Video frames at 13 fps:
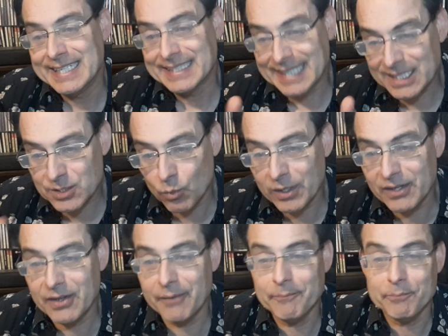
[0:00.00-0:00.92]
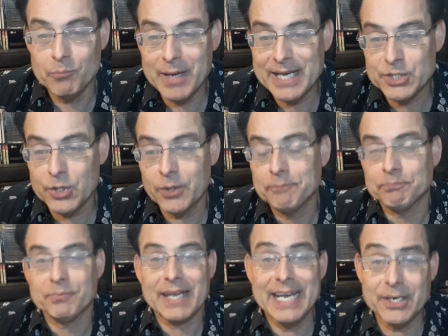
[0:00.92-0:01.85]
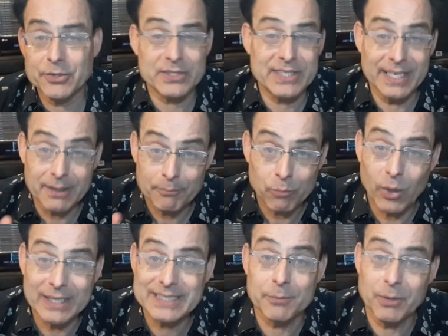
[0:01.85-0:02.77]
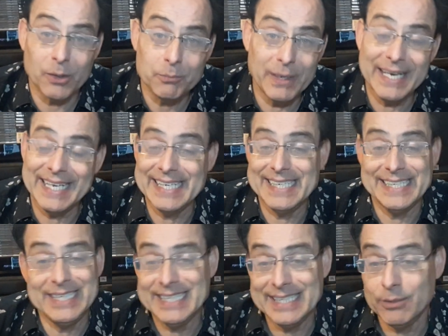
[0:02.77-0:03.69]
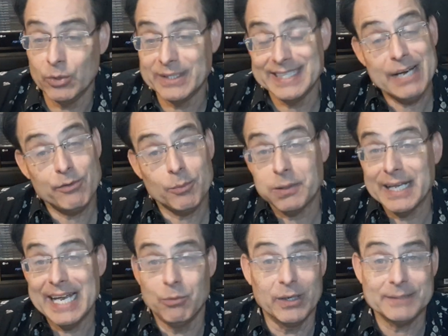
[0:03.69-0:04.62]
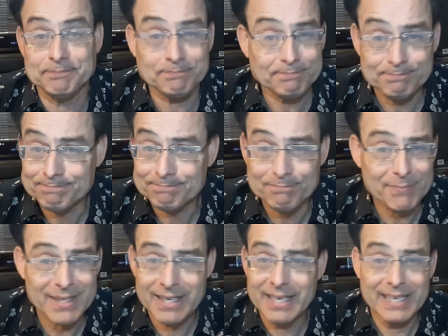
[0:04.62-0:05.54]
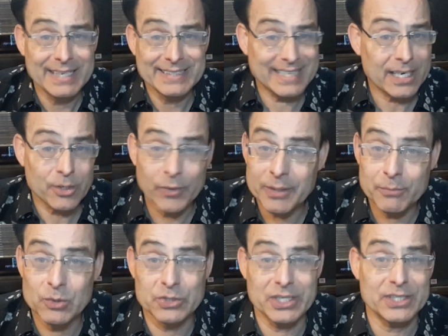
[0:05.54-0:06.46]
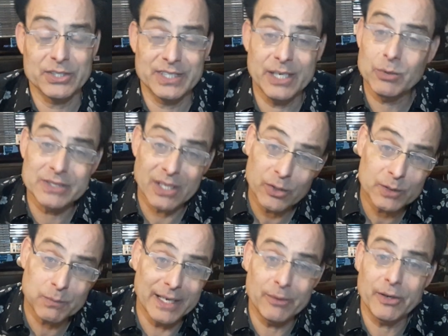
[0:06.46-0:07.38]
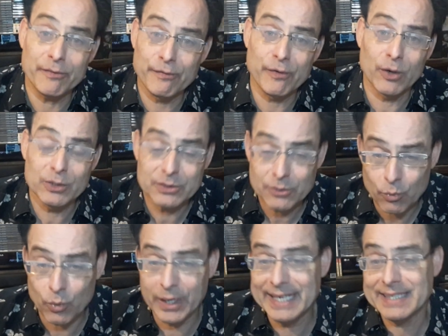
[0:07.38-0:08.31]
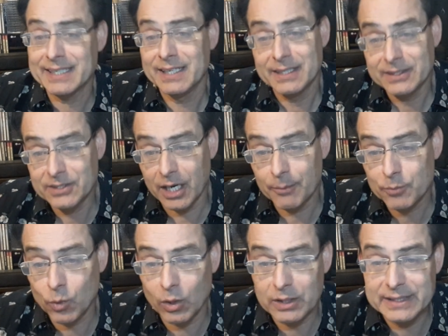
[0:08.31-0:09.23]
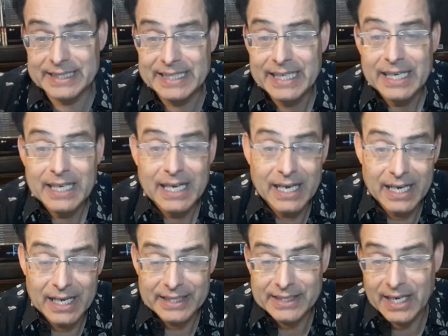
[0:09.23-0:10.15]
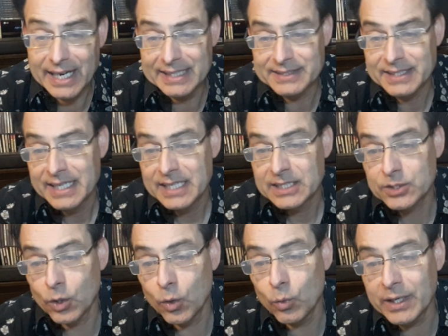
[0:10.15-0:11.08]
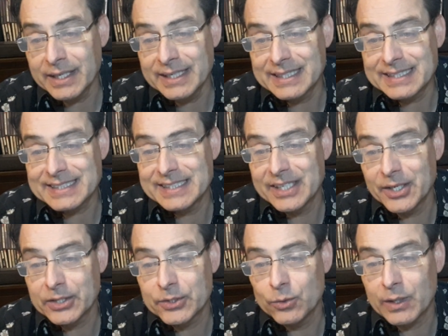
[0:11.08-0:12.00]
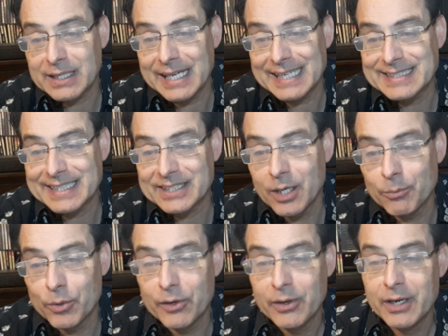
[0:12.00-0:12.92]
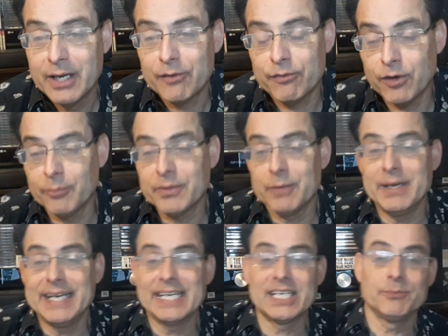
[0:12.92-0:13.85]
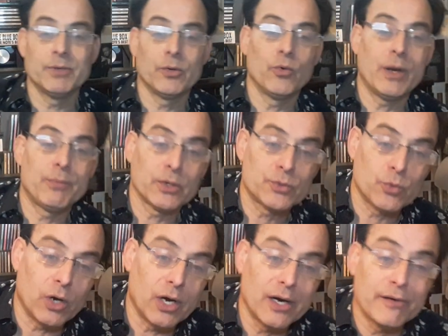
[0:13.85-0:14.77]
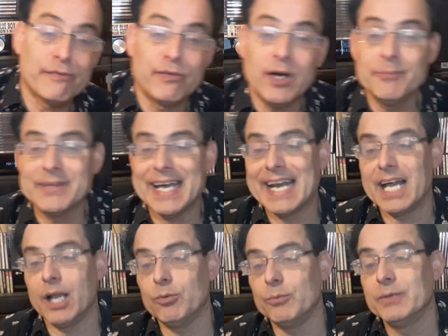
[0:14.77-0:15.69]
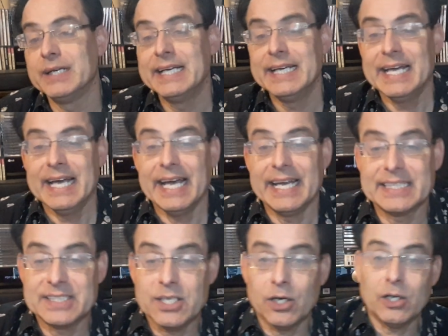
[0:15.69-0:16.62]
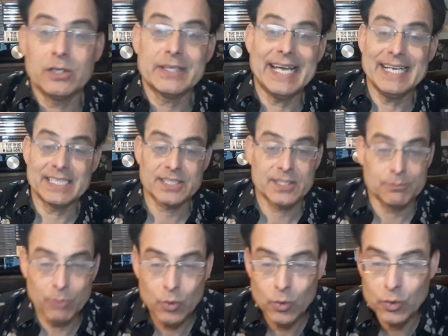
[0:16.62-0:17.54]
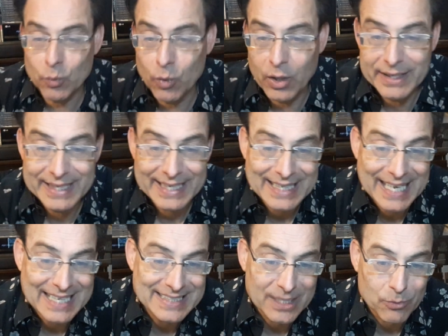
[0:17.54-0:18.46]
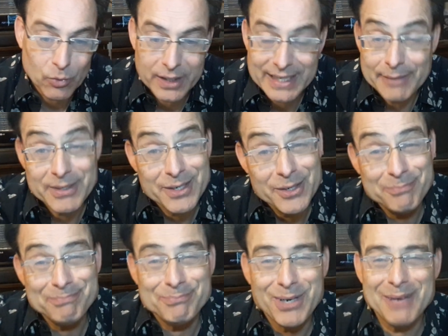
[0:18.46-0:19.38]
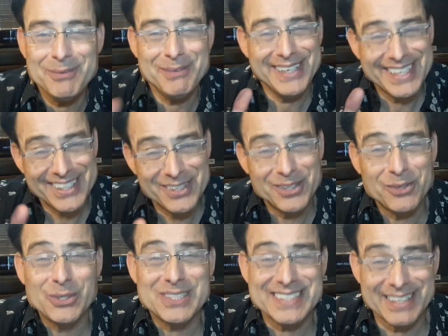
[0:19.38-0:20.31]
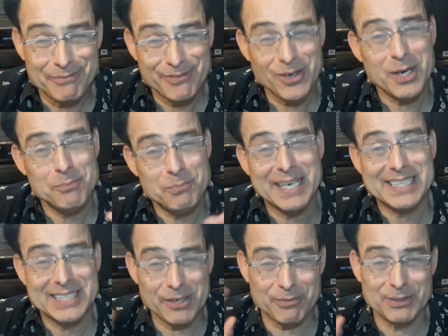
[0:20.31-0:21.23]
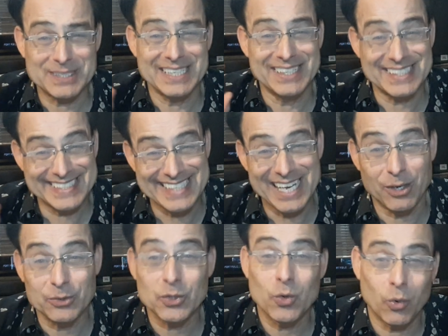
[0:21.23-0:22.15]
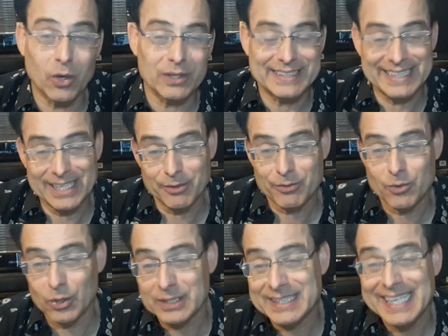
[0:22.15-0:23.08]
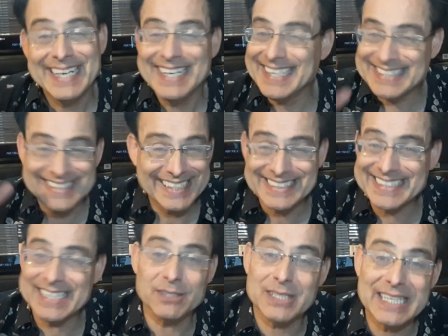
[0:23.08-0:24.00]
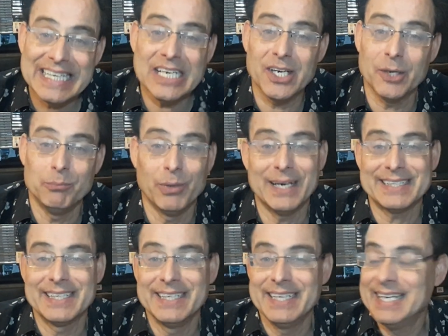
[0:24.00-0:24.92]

that's one of the major interesting points about Benny. He would never play with second-rate musicians. He was always playing with first-rate, top-quality guys. So we're going to listen here to a classic number from the Benny Goodman repertoire from that album, and it's called A Smooth One, a classic one. And you're probably going to notice a very big difference in the sound quality, of course. It still sounds clear, but